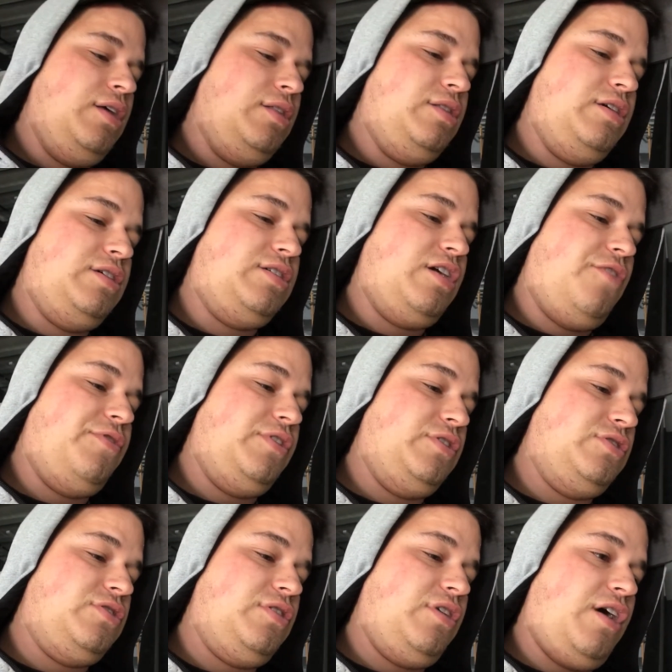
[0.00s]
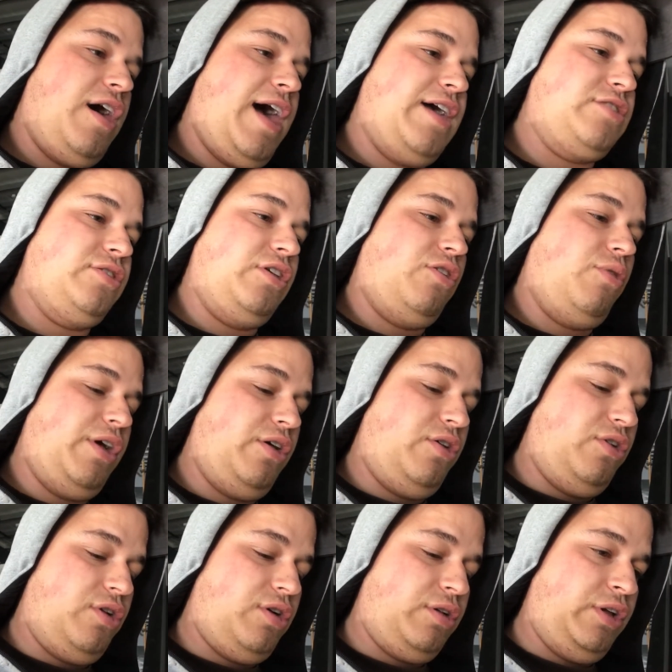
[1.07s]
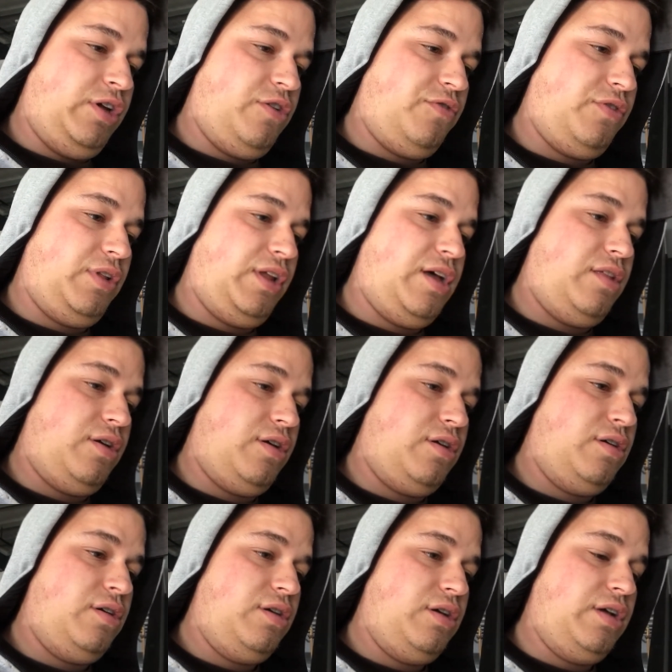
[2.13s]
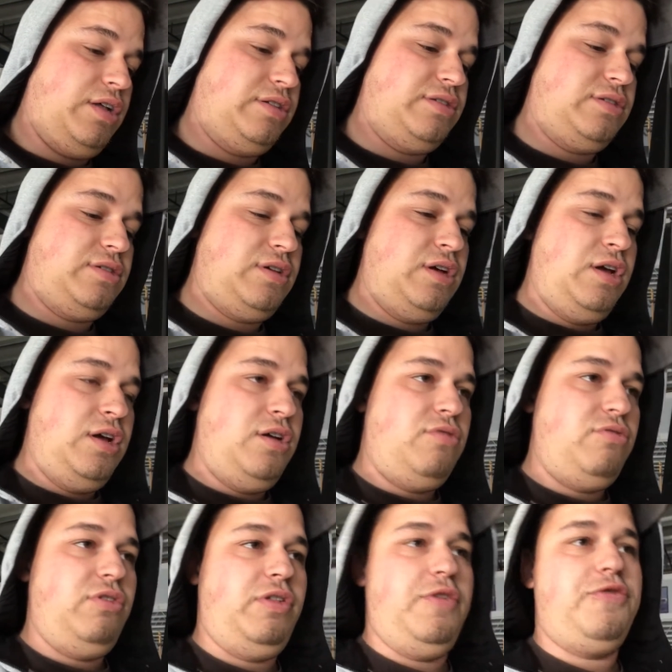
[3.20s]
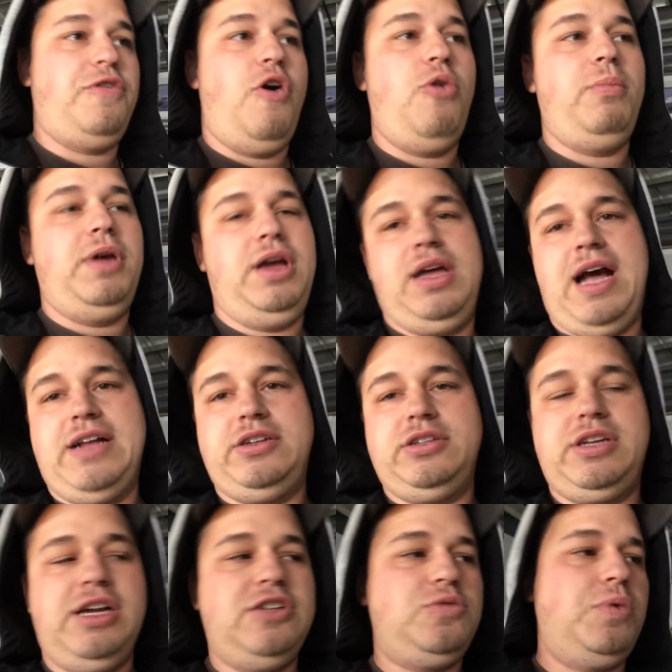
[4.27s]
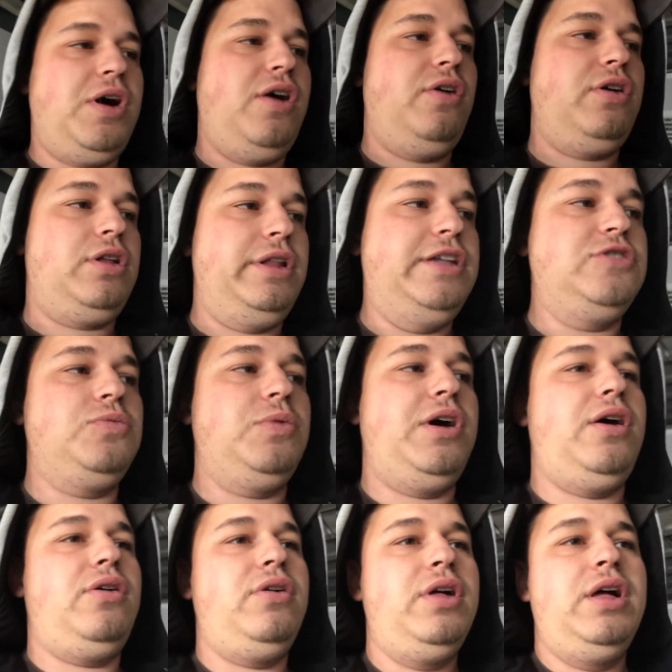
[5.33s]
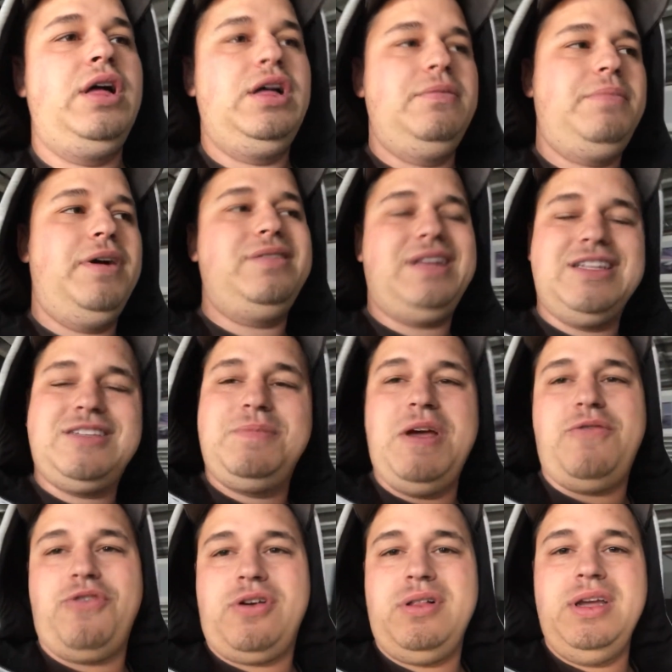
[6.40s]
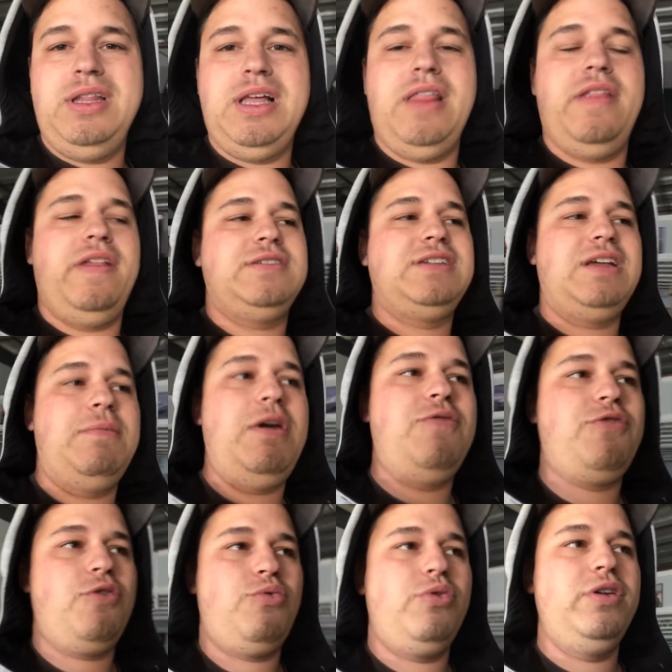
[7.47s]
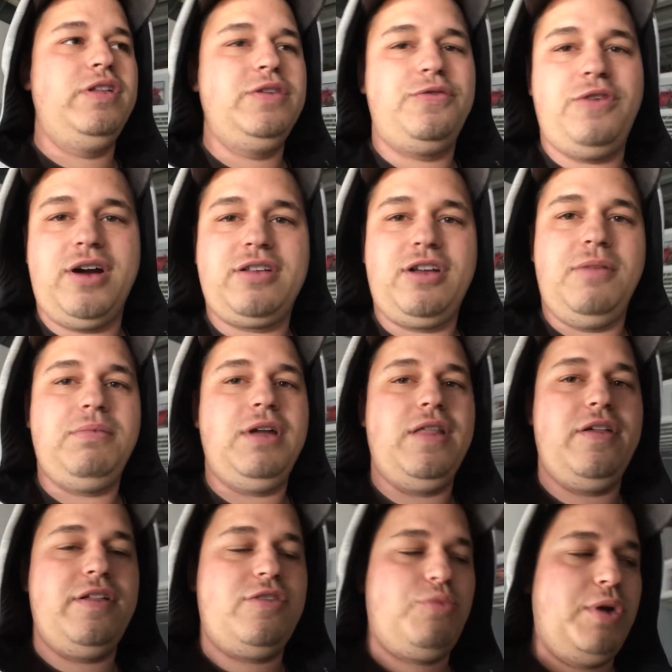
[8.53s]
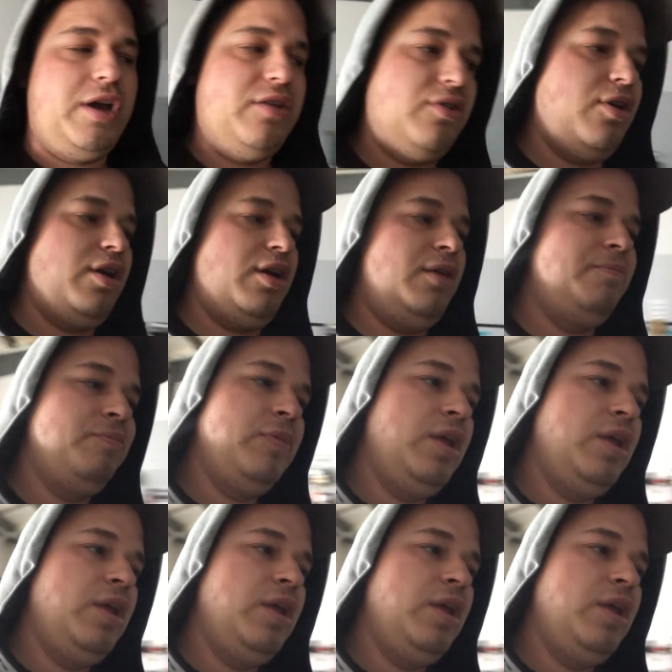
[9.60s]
This stuff is actually quite good cleaner for leather. It's really foamy, it agitates well, it cleans well. But that's made for clean leather. That's not made for really fucked up leather that's wicked dirty.